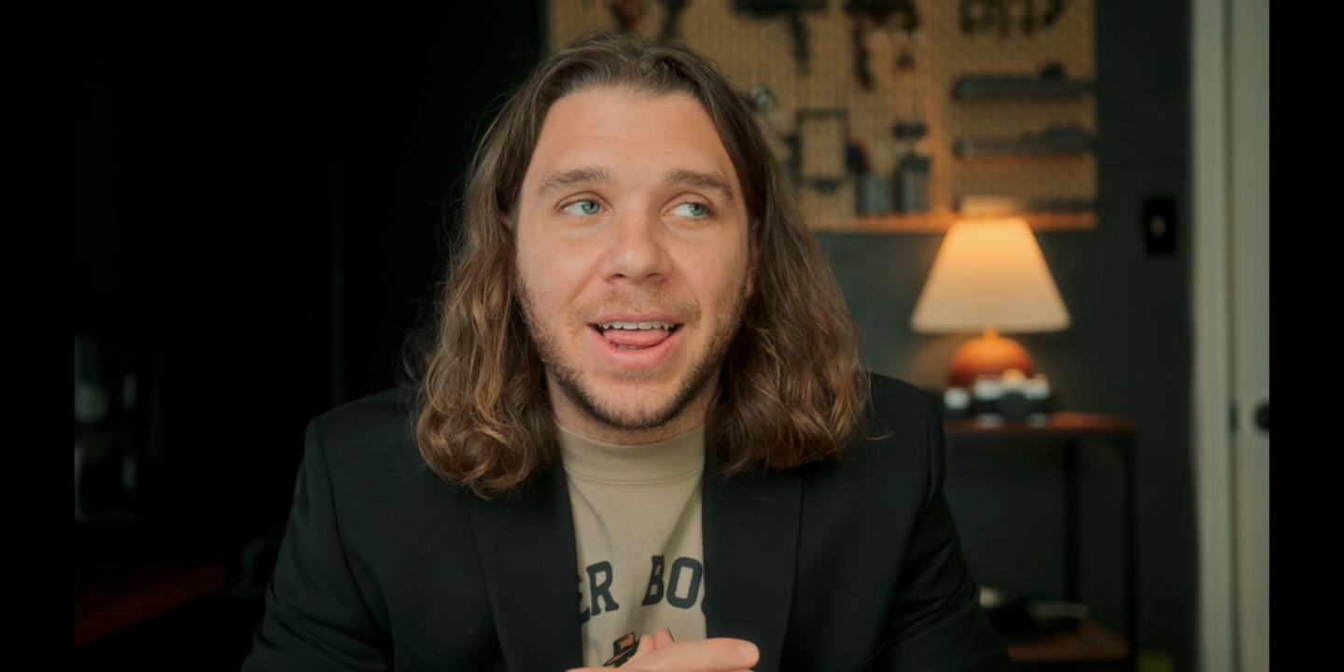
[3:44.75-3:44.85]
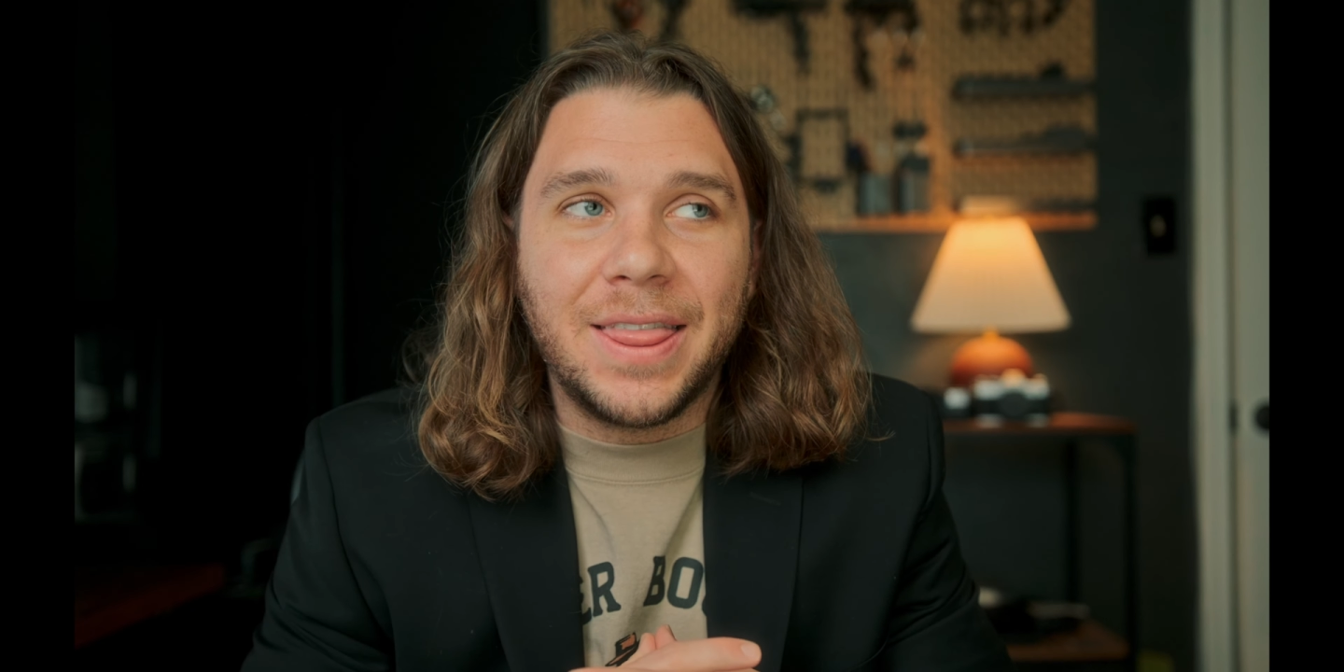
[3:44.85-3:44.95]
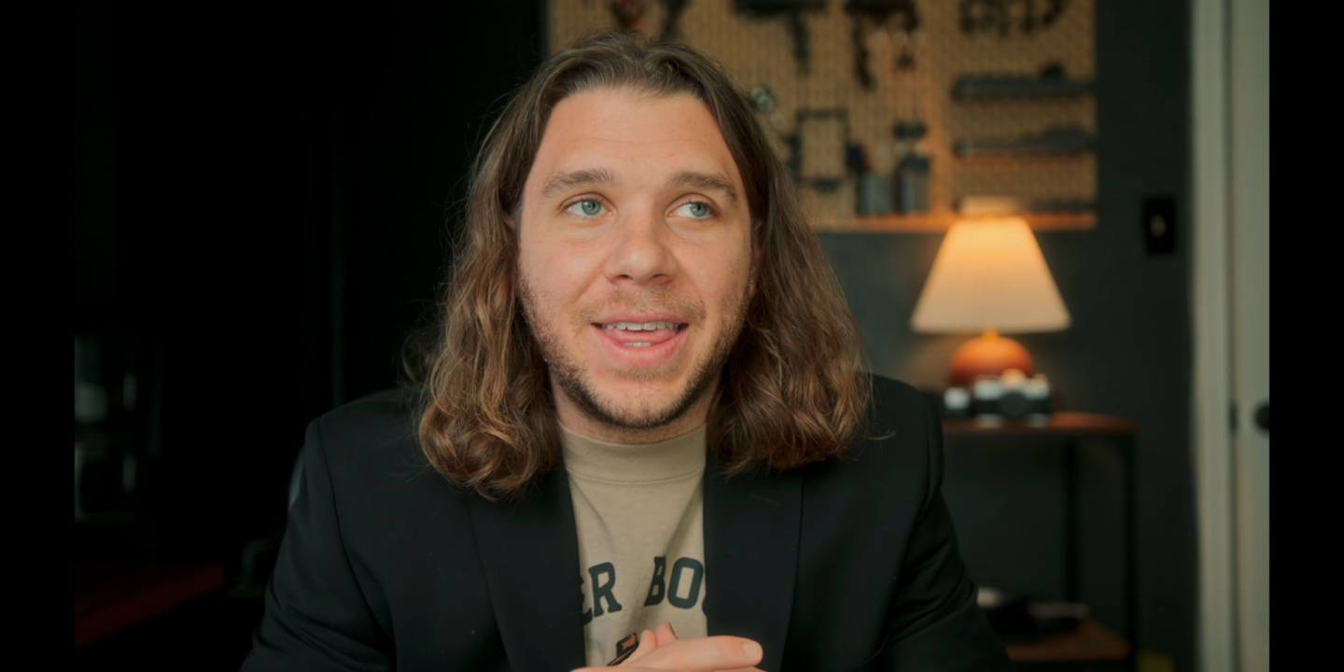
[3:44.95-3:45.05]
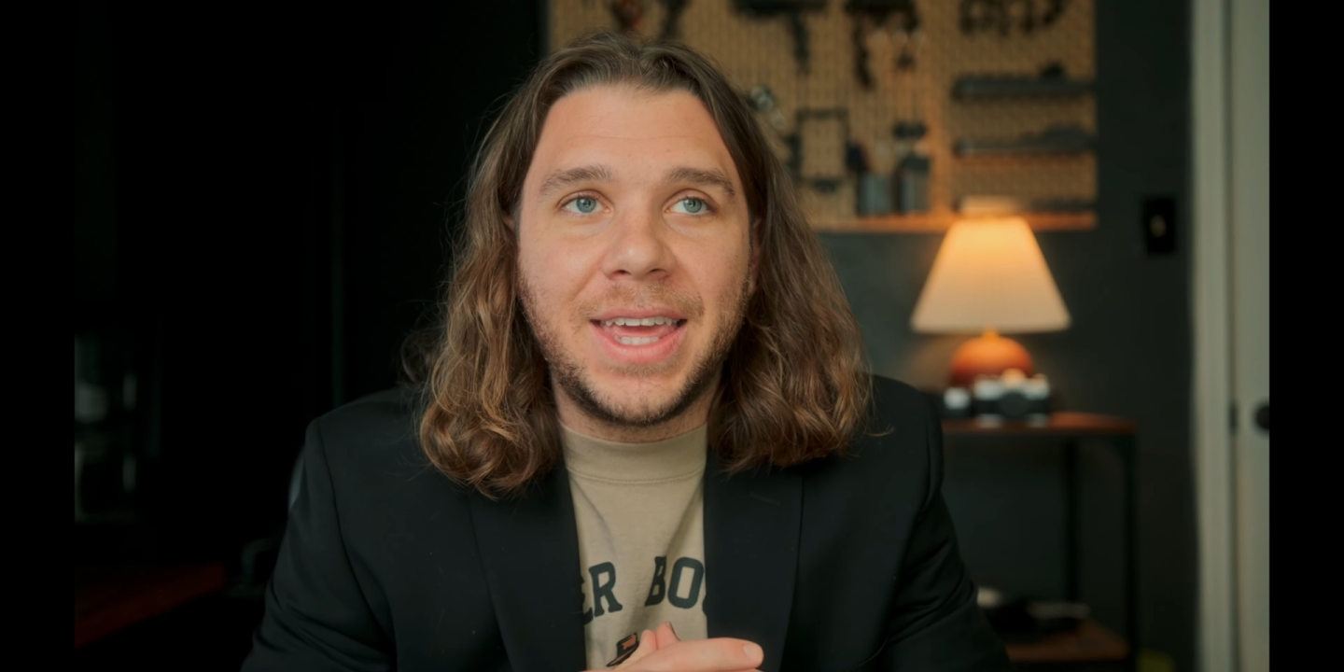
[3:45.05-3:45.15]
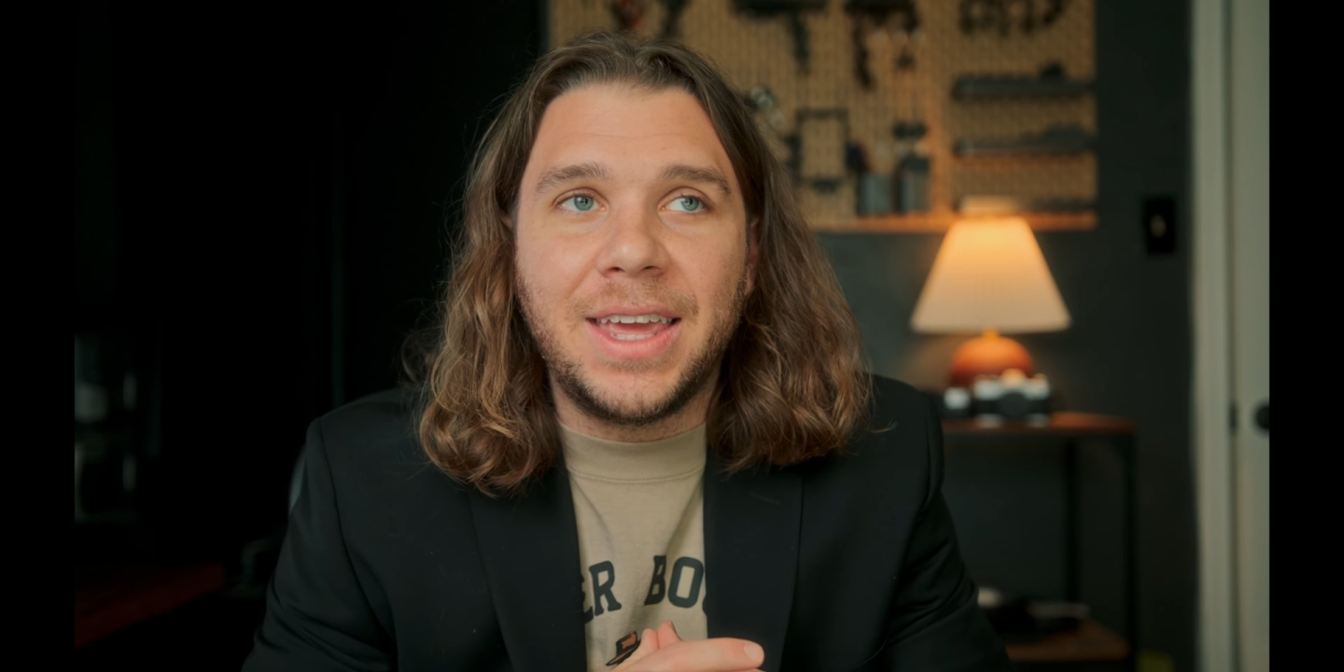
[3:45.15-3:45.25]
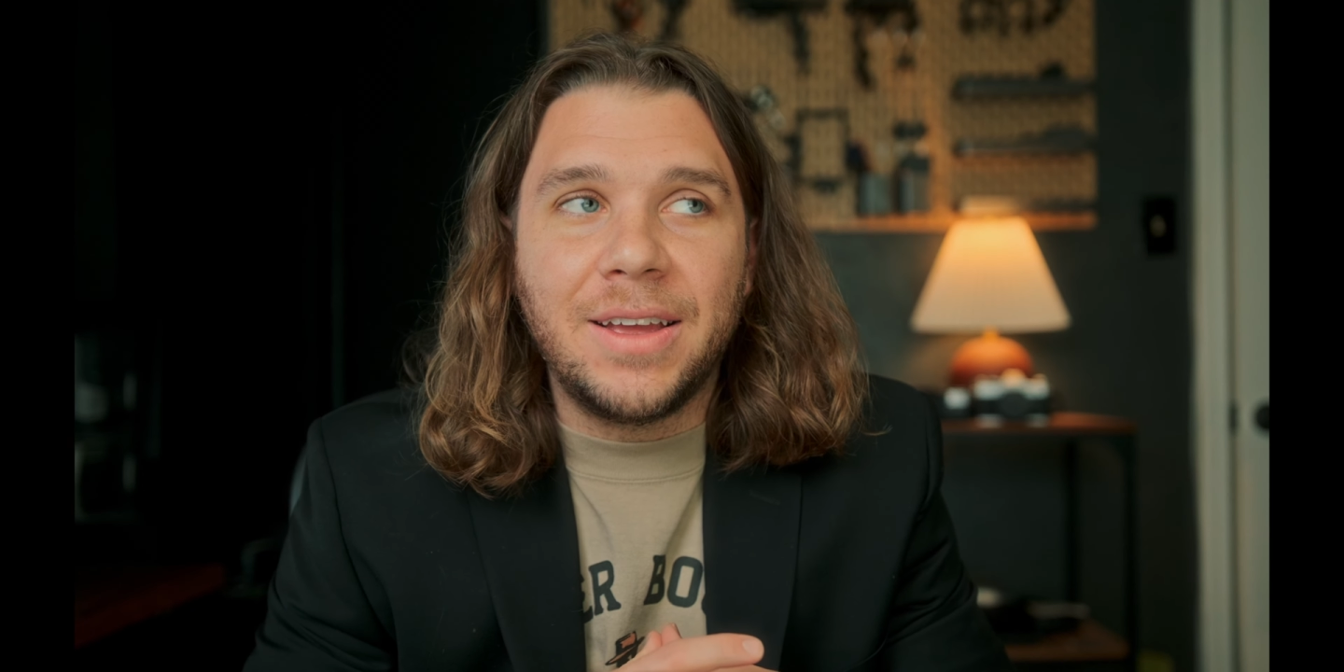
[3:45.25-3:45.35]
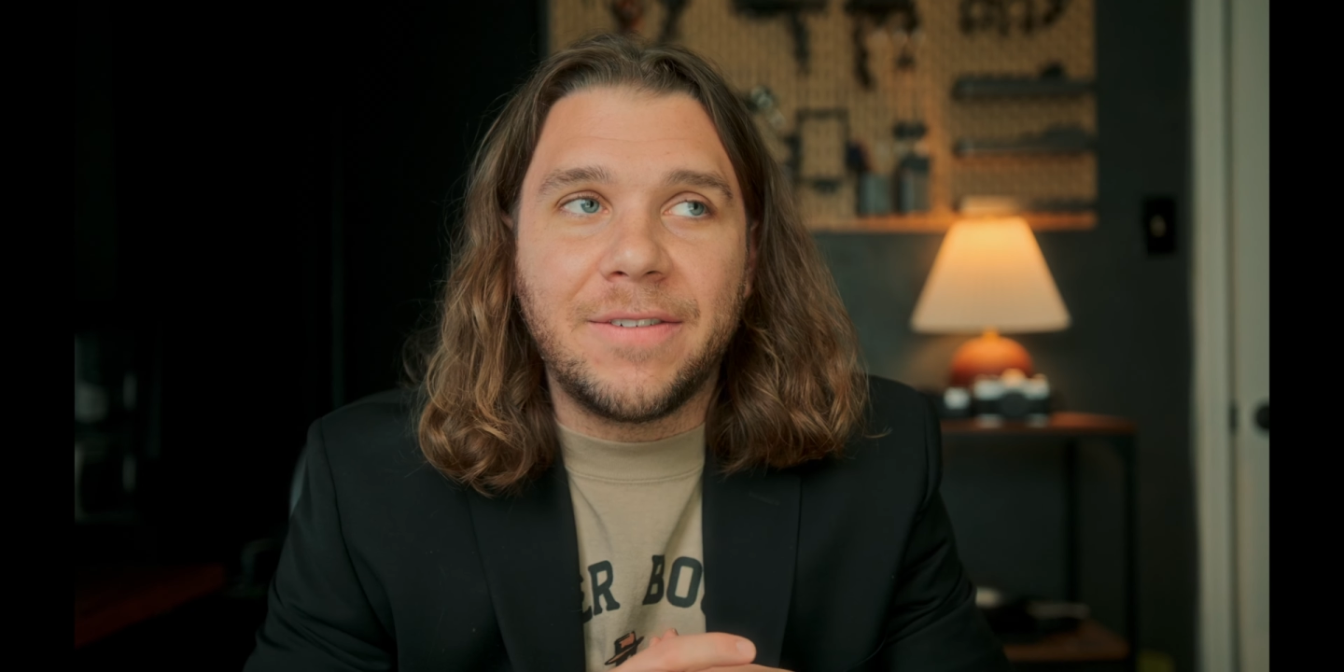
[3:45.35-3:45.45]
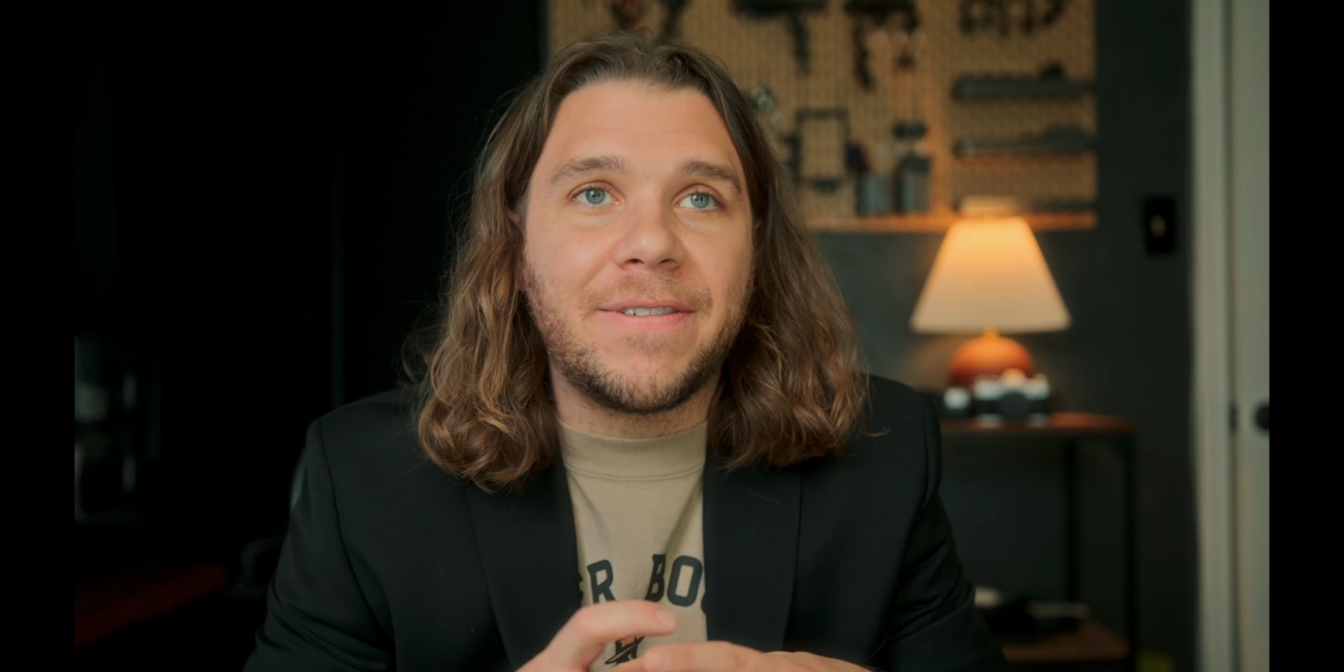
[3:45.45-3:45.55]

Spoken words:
the